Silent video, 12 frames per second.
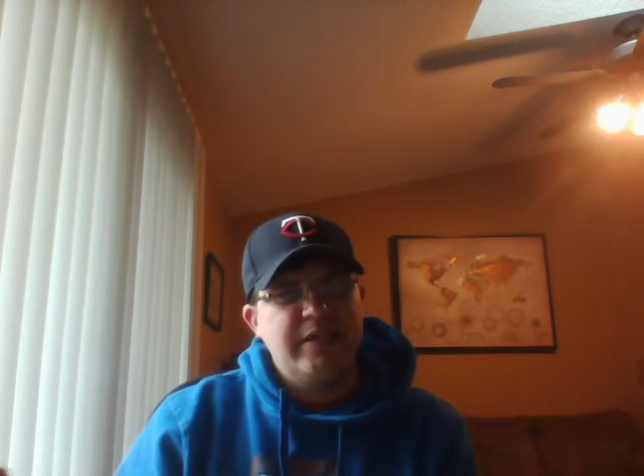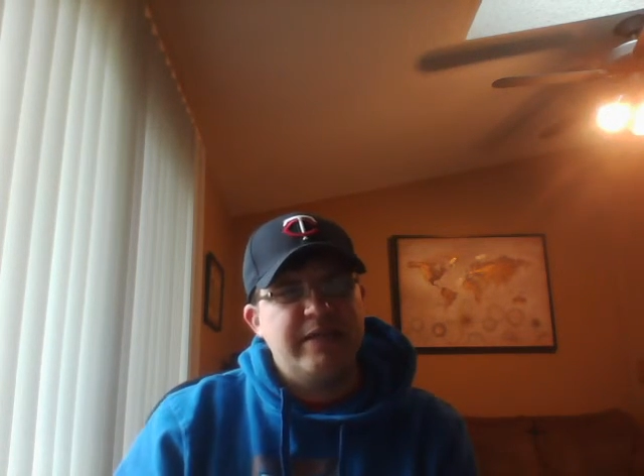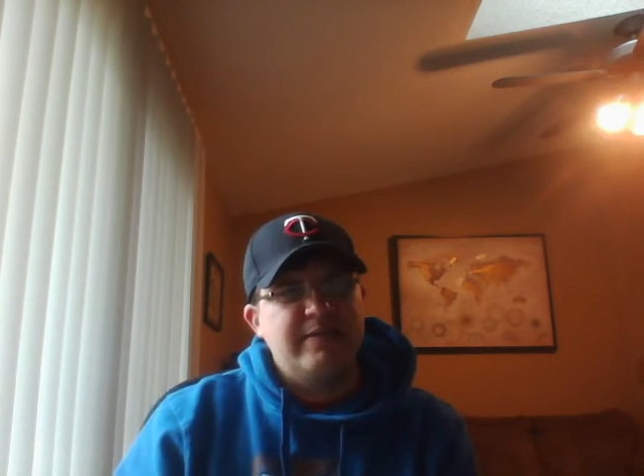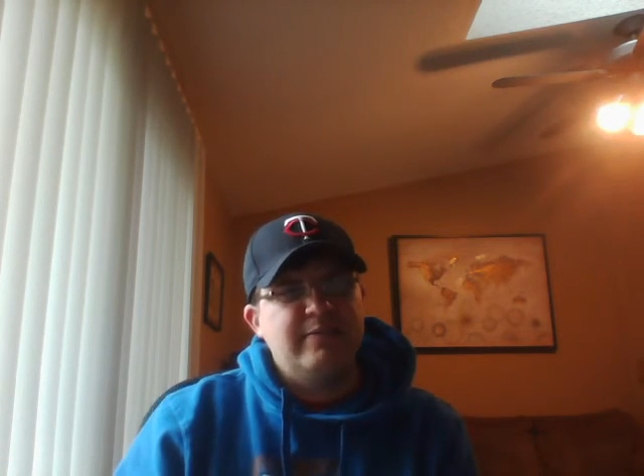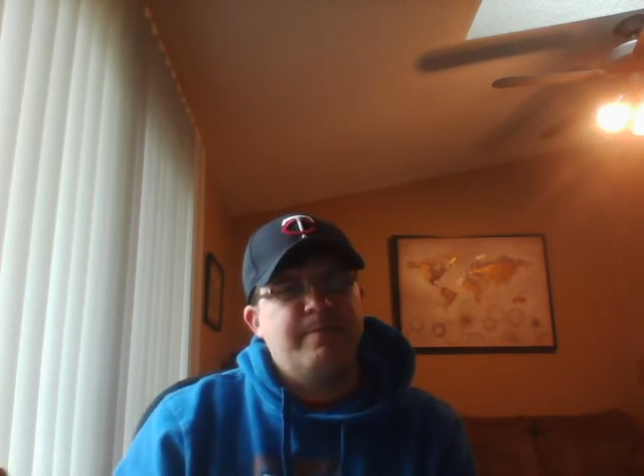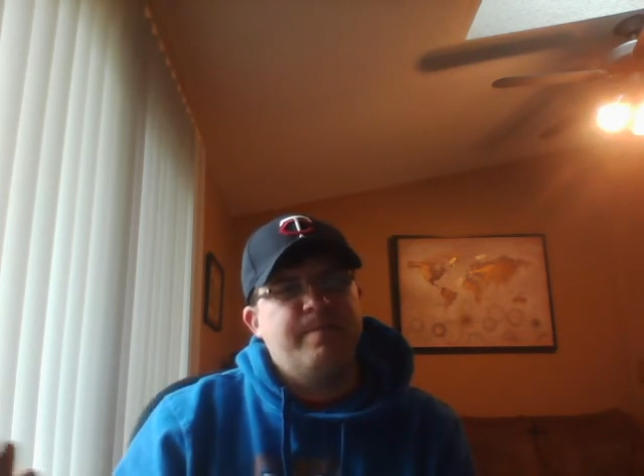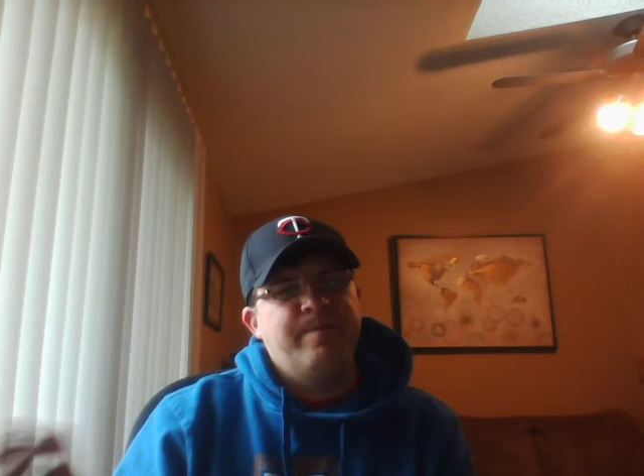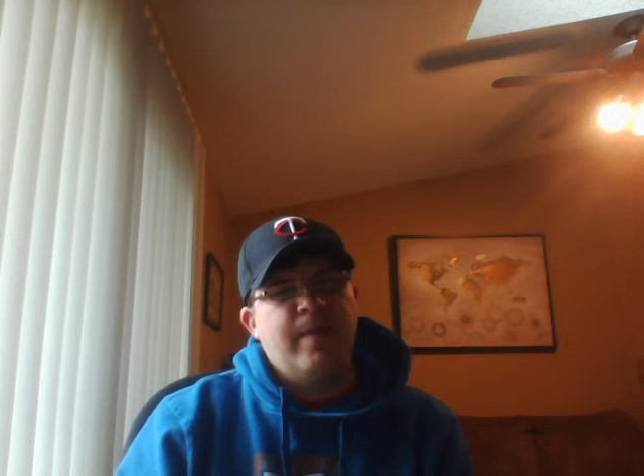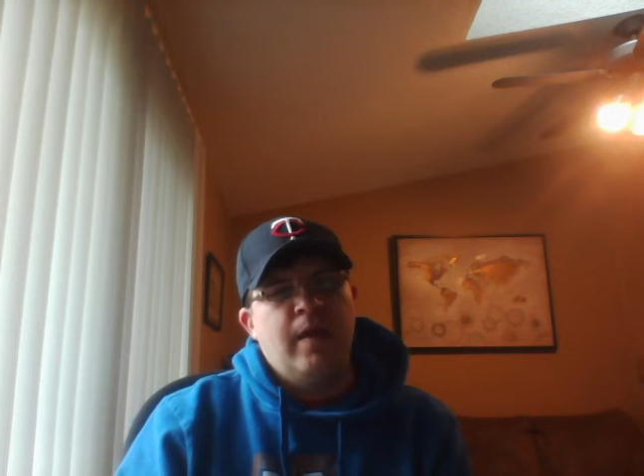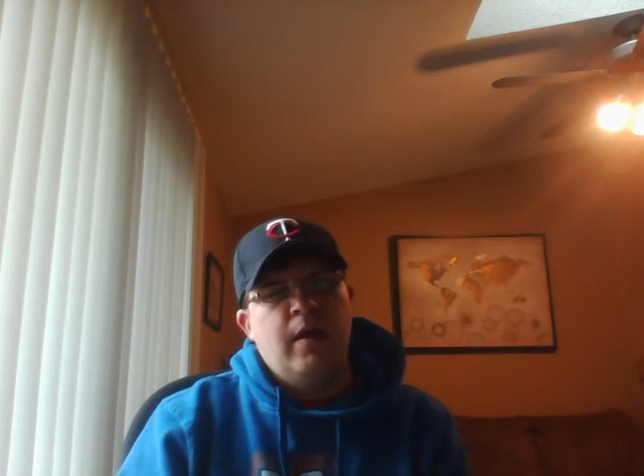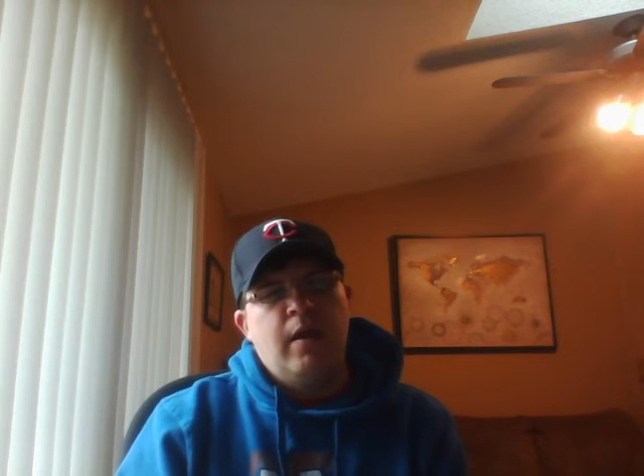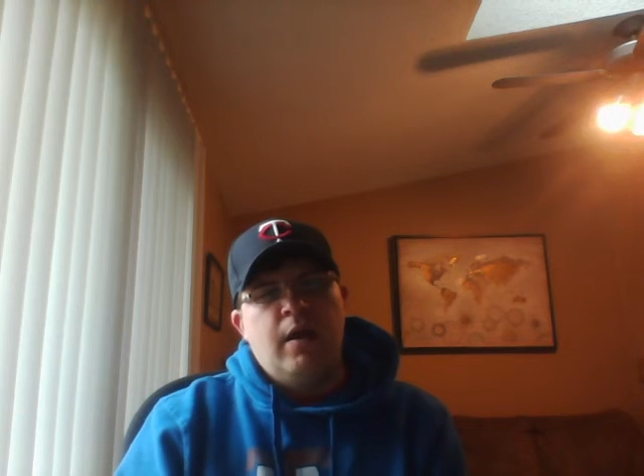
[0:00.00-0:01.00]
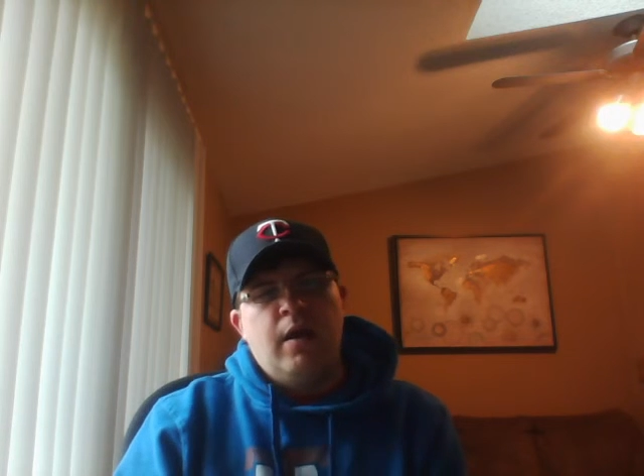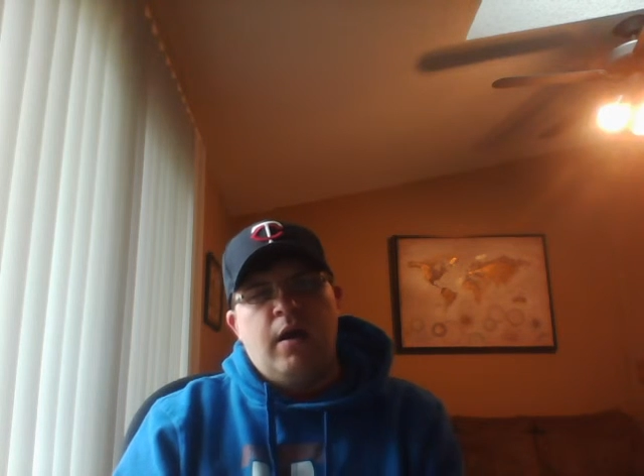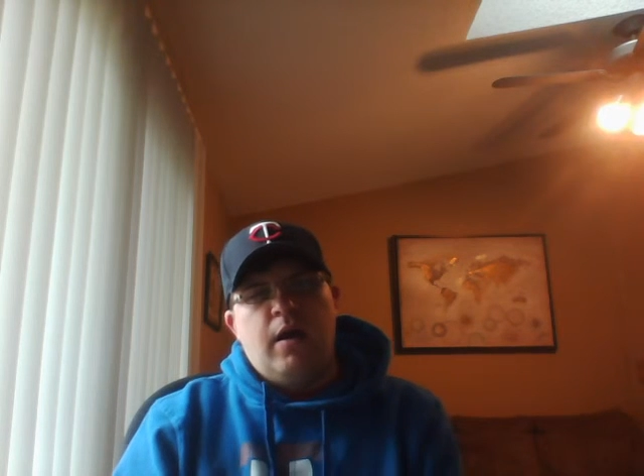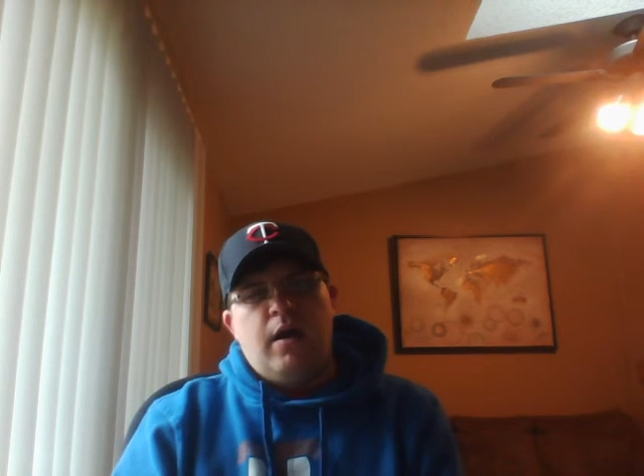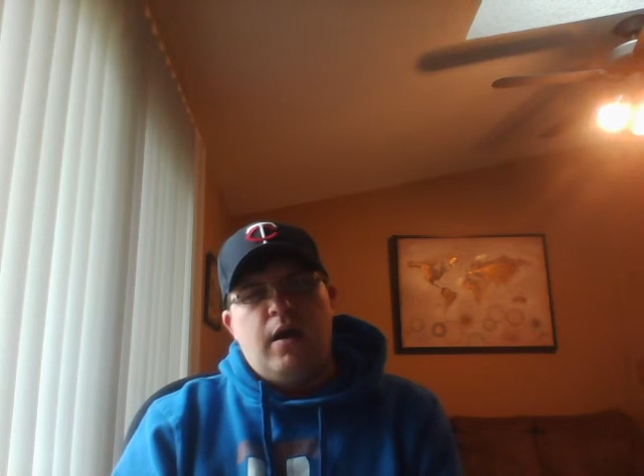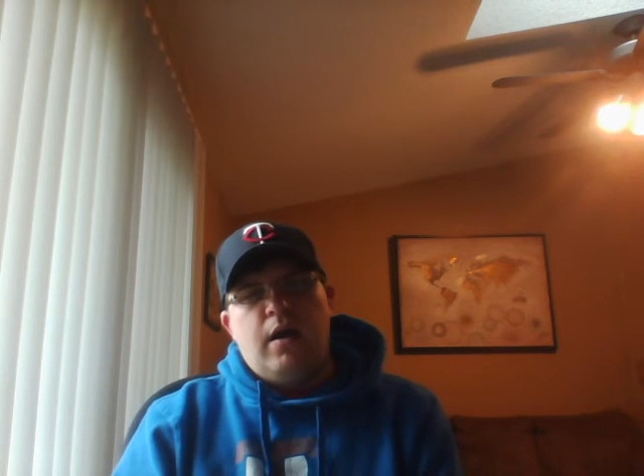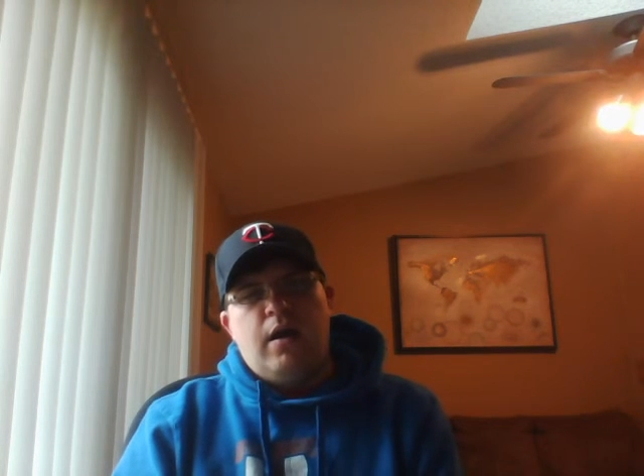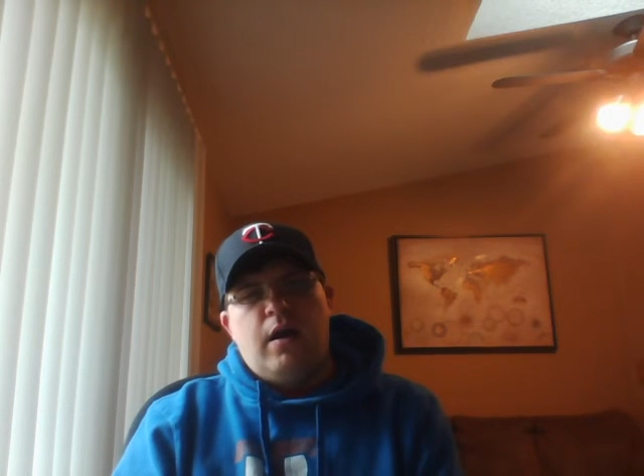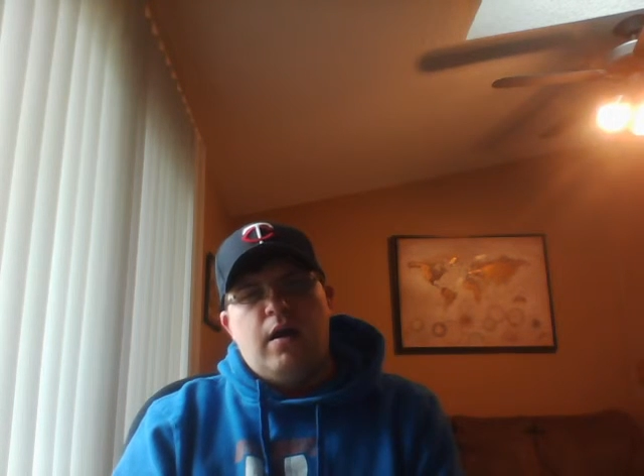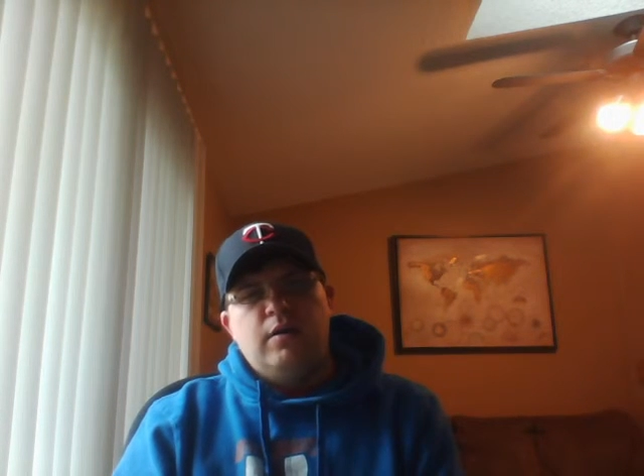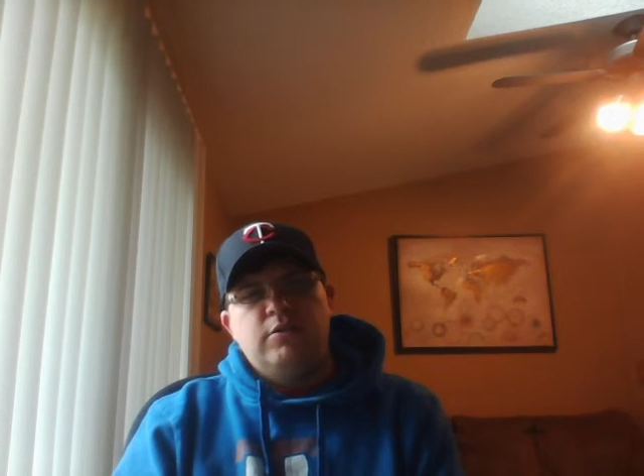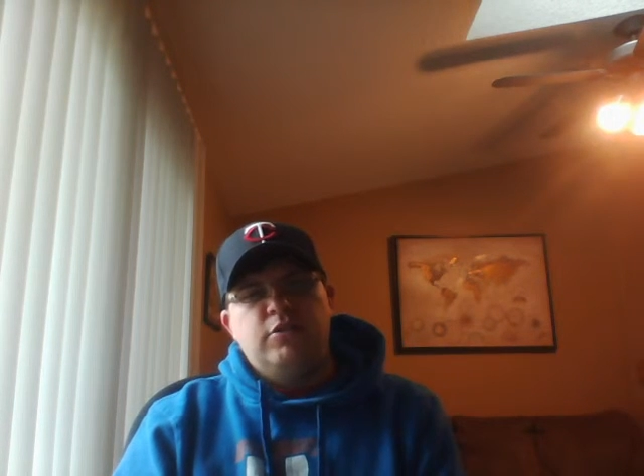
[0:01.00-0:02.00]
States.
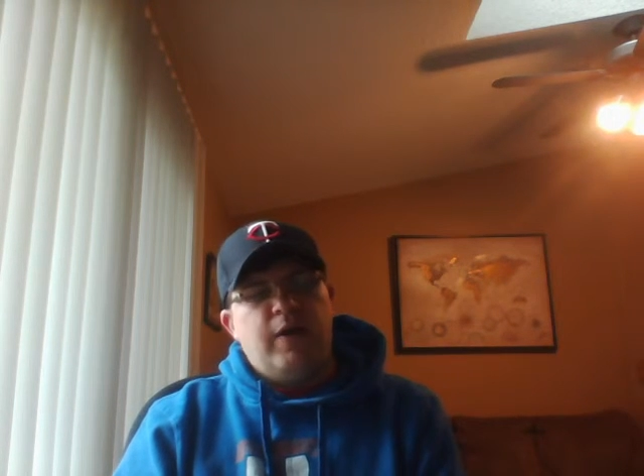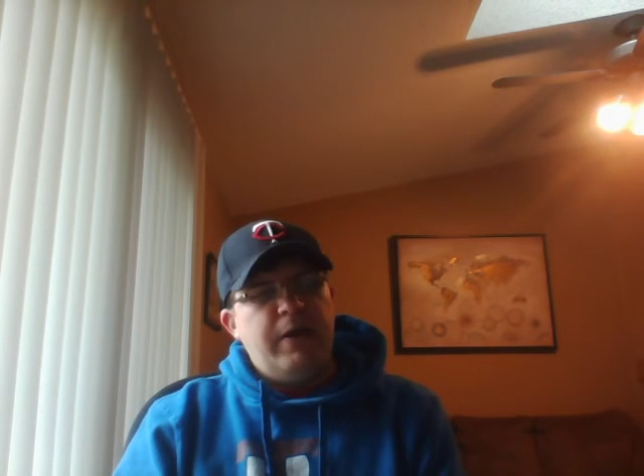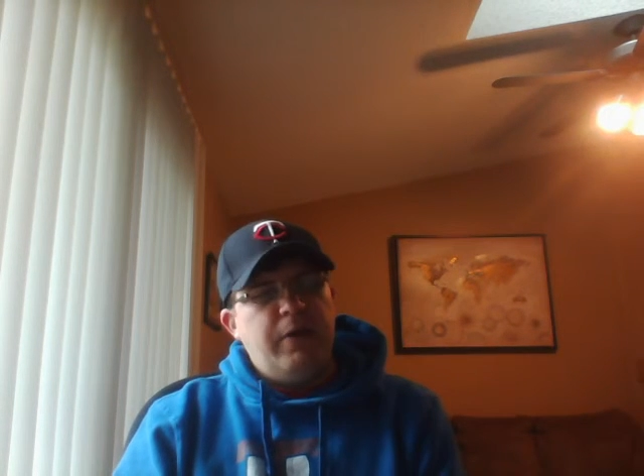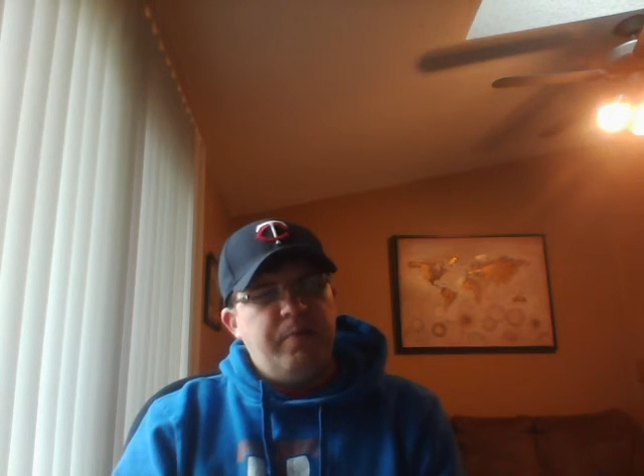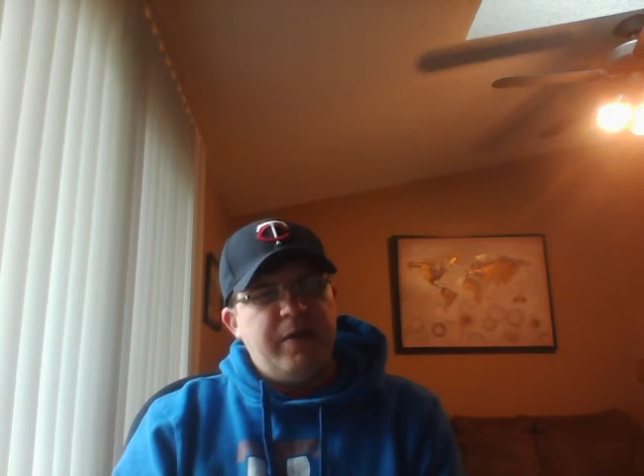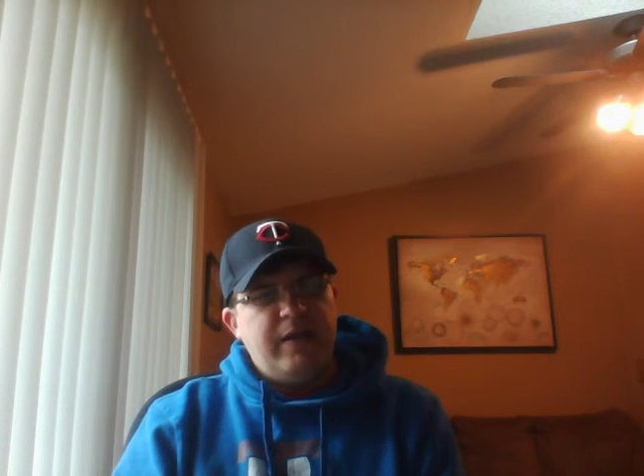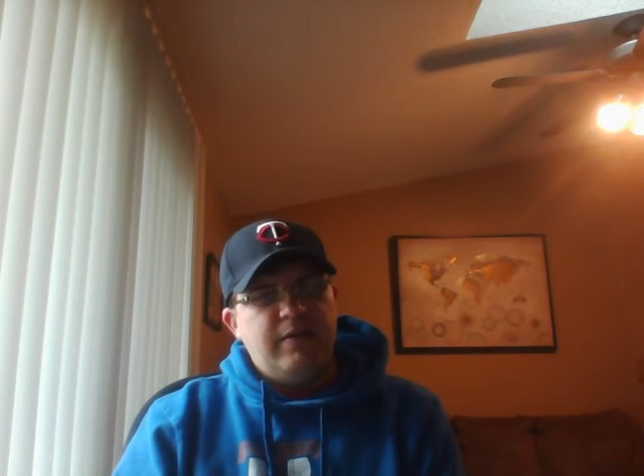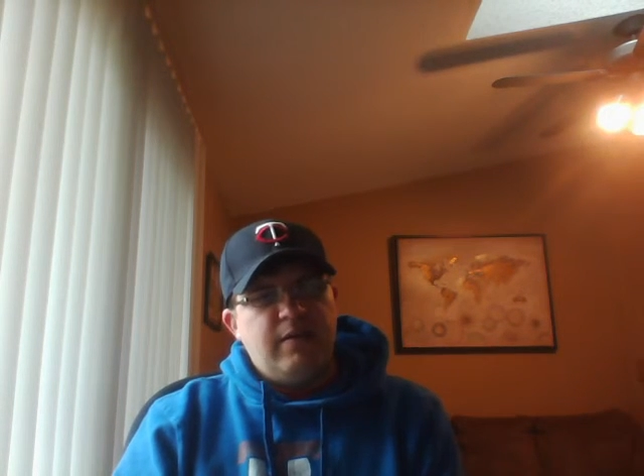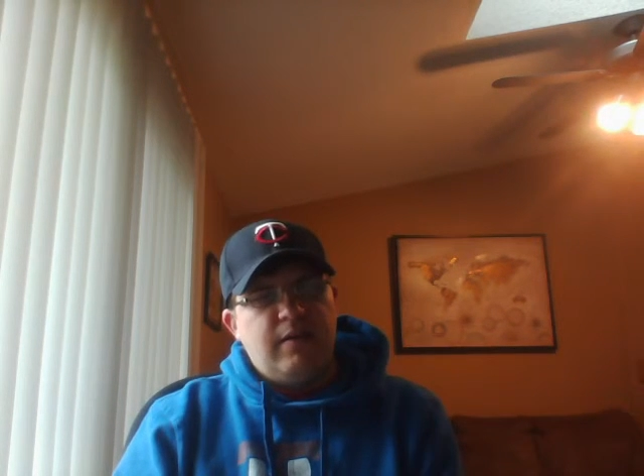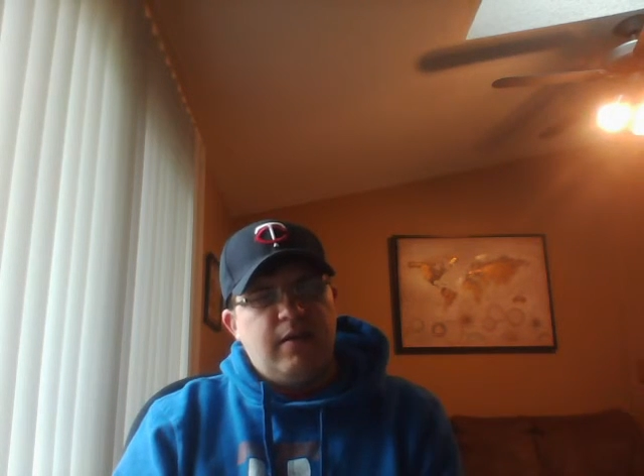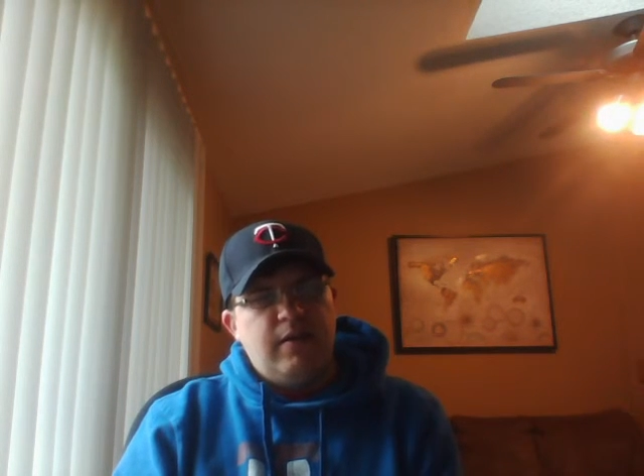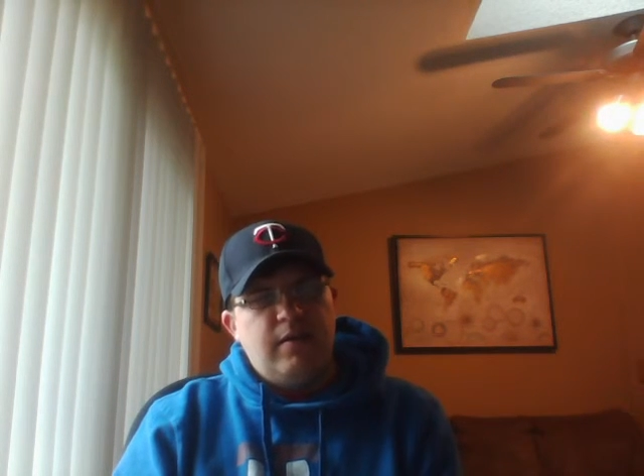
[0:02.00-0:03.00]
So I hope that